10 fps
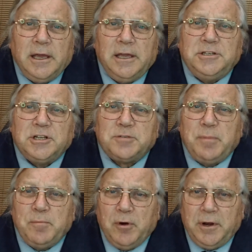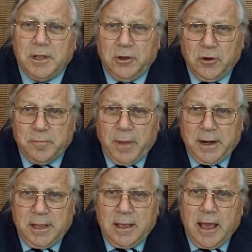He'd just be putting good
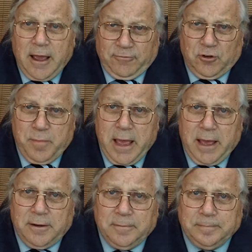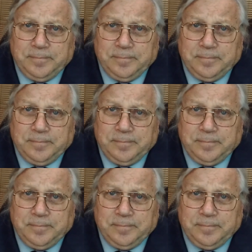money after bad.